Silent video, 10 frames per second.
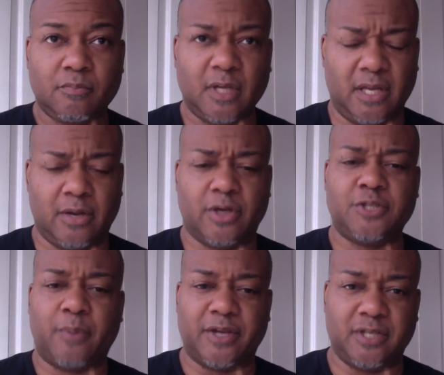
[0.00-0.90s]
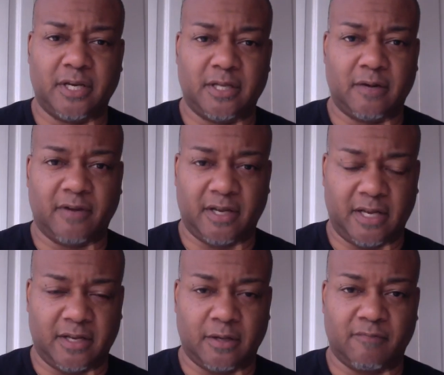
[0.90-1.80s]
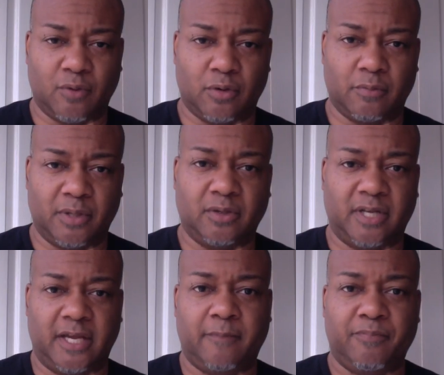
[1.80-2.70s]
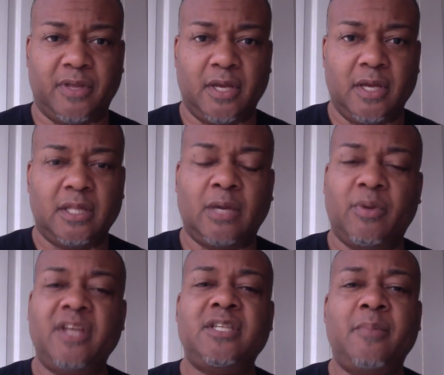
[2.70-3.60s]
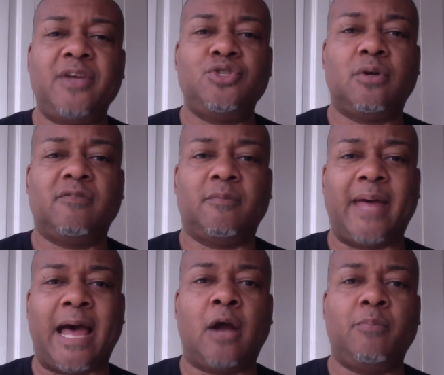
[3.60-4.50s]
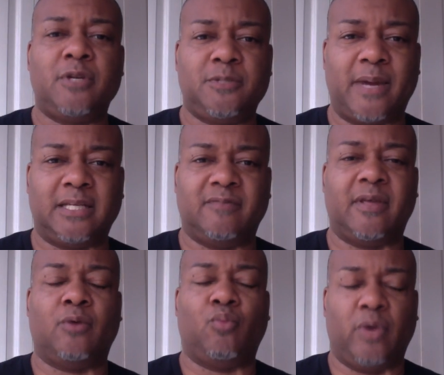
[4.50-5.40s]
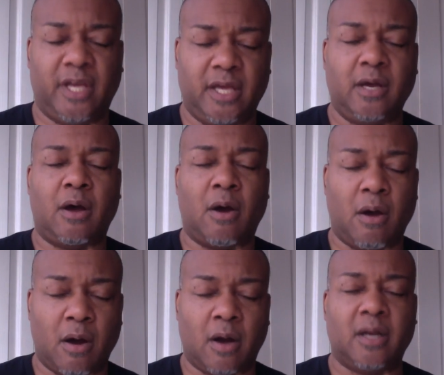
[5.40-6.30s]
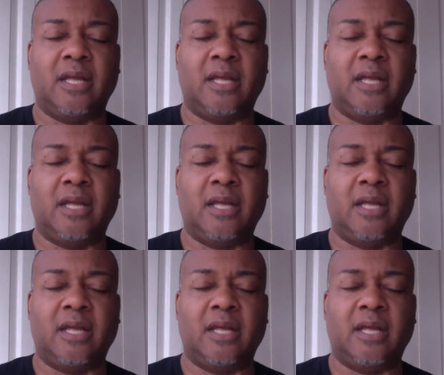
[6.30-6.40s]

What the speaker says: in their expression and in their vulnerability, then we need to make sure from our perspective that we are